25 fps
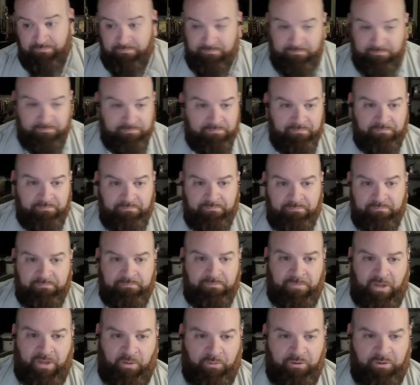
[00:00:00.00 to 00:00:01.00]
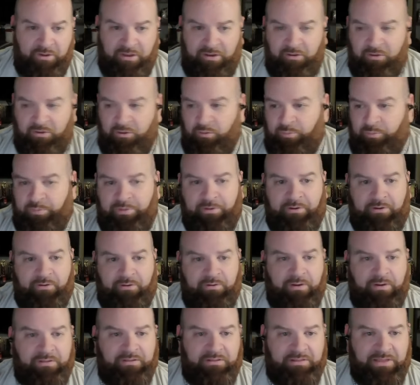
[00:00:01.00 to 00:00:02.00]
Are we going to go put
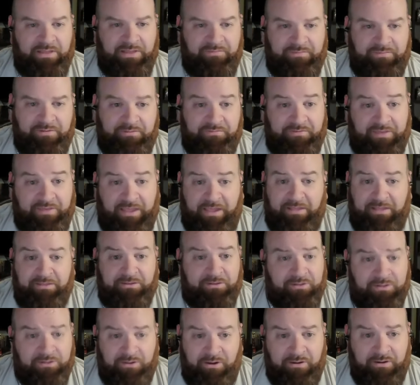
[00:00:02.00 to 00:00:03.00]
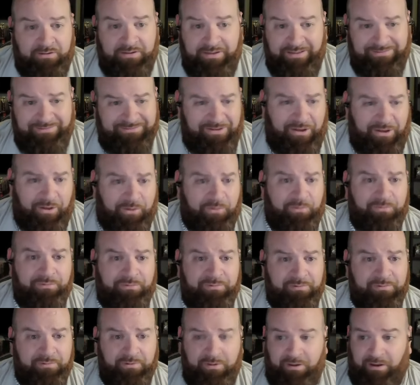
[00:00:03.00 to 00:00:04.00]
her on the level of Caitlin Clark now?
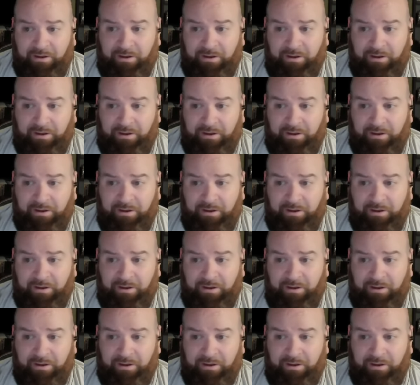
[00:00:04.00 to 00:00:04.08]
No.